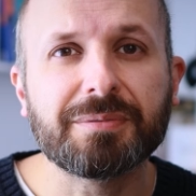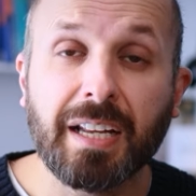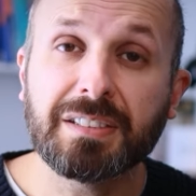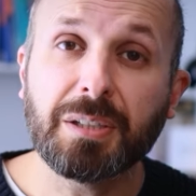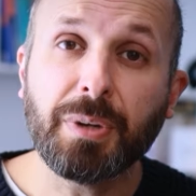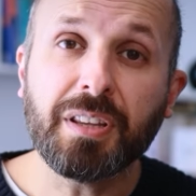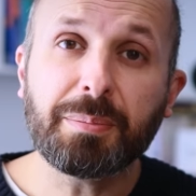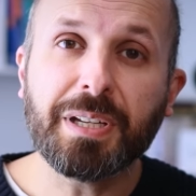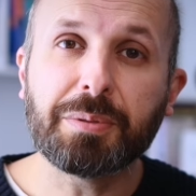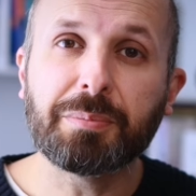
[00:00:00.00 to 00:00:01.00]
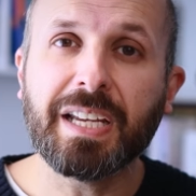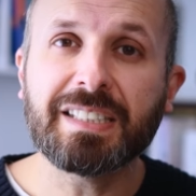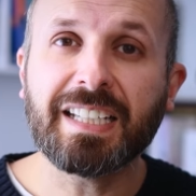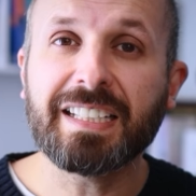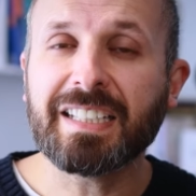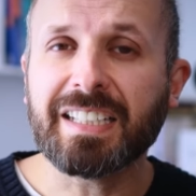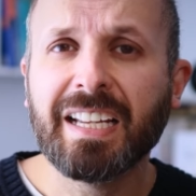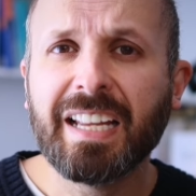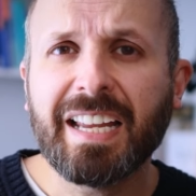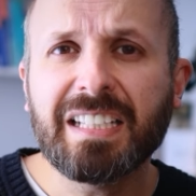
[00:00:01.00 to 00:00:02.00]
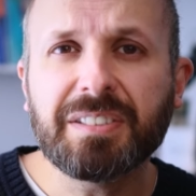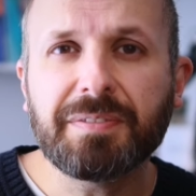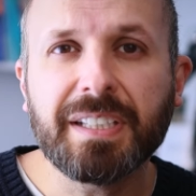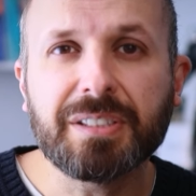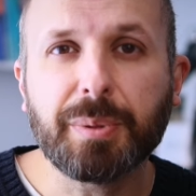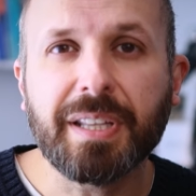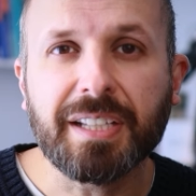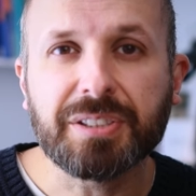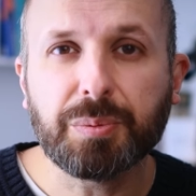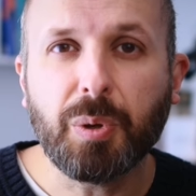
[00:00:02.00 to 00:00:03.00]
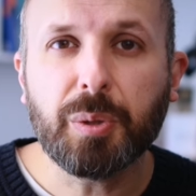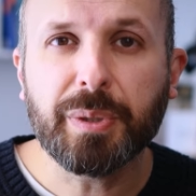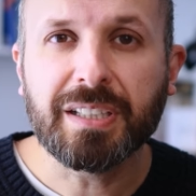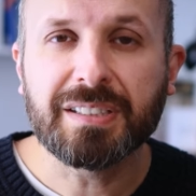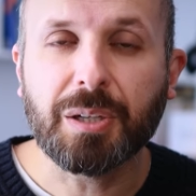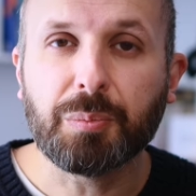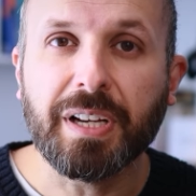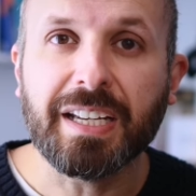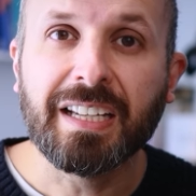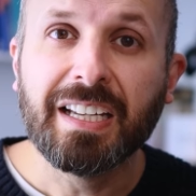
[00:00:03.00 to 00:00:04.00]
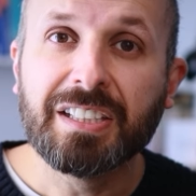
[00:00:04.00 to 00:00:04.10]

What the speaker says: And some other people may say that it interferes with their swallowing in some way.